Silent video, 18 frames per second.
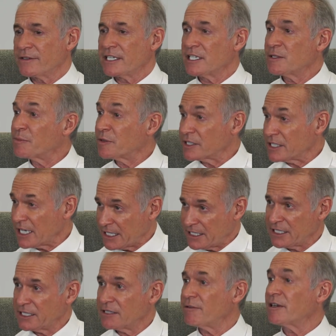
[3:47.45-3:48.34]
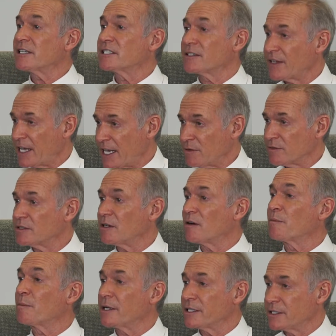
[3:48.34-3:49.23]
and he's protecting the rest of the
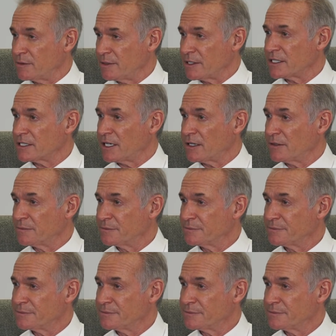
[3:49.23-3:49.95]
household by doing so.